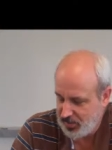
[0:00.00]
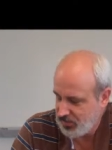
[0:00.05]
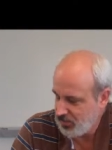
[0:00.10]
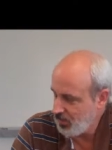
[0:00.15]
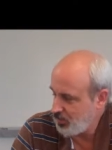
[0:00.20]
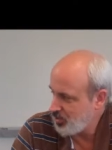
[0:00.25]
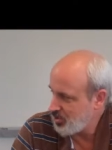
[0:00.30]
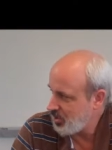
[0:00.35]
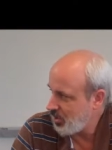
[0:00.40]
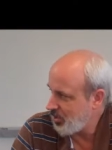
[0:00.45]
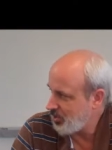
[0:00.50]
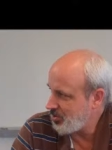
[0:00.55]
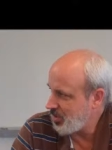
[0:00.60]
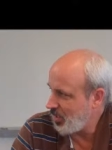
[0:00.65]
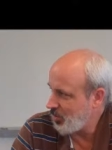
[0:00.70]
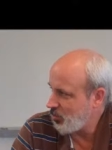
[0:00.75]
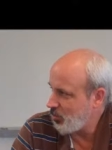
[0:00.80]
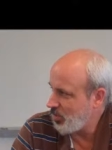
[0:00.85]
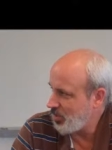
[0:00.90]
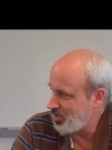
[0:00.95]
performance
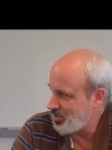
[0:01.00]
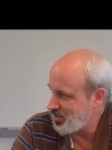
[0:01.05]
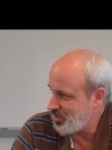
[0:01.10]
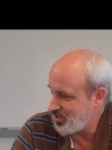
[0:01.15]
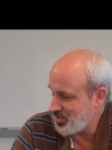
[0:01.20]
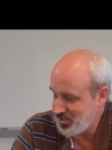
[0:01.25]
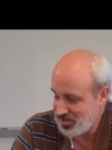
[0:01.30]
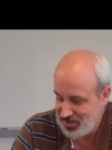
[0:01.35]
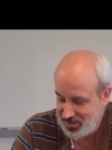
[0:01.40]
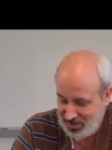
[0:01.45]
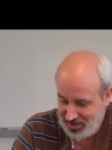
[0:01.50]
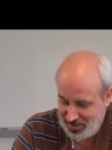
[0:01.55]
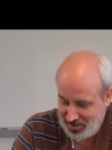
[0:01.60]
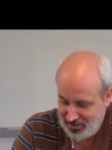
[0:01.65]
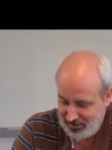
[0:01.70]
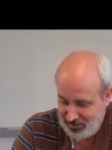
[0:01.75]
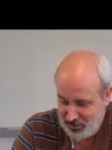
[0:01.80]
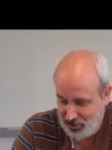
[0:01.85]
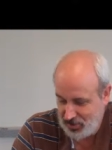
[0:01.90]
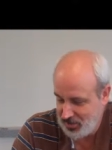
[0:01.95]
contract works is that
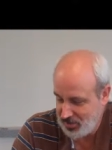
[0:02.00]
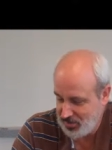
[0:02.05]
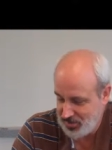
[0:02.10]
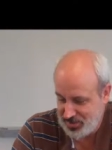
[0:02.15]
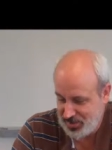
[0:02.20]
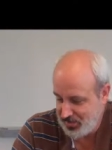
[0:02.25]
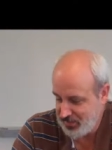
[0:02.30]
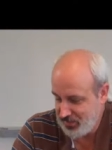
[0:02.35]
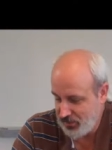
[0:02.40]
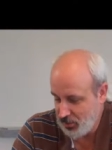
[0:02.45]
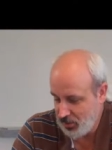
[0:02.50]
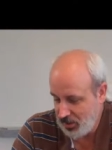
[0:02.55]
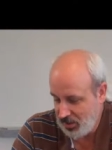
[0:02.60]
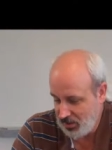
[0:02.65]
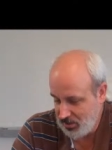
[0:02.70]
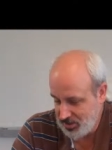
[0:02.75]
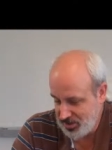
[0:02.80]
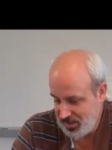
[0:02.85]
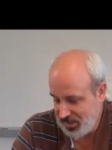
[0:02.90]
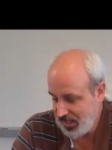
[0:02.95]
if oil is at $4
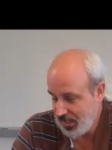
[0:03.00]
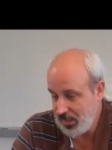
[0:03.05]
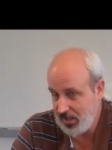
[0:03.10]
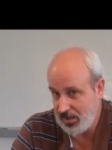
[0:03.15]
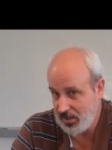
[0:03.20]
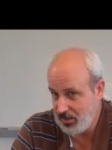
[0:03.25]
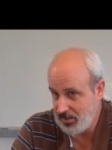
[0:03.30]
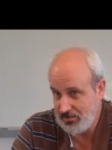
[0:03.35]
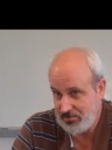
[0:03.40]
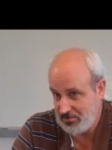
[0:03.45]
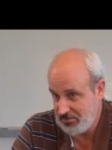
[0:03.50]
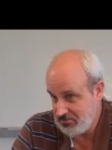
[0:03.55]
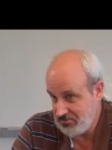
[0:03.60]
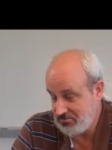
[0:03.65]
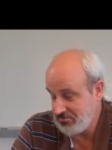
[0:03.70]
a gallon,